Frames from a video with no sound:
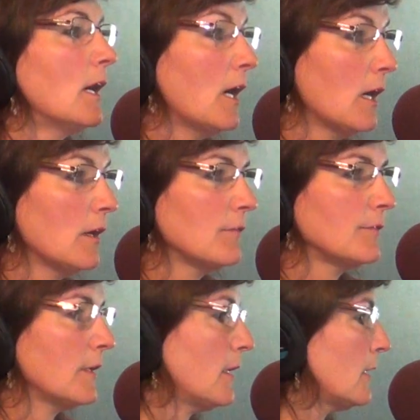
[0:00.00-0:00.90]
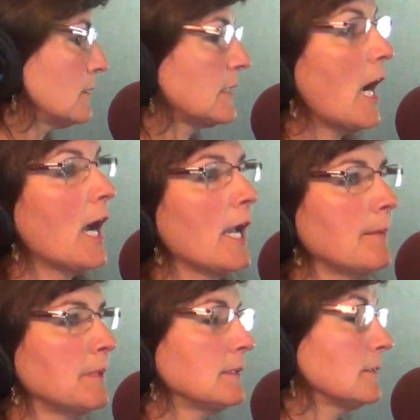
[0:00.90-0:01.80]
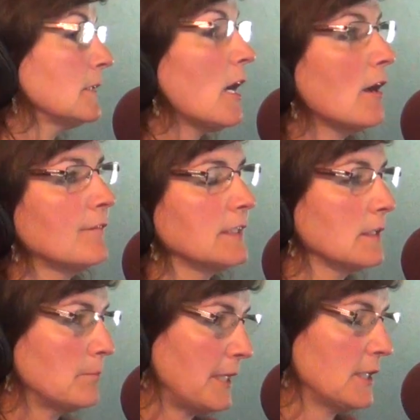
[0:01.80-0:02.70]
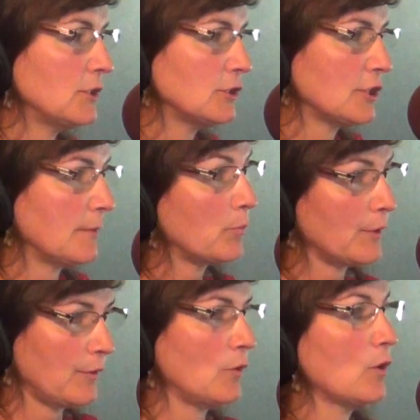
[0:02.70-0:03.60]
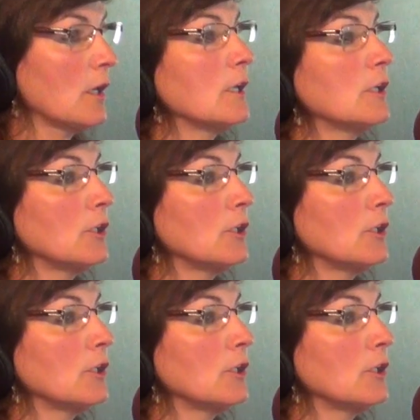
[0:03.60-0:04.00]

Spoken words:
of time and love and companionship with your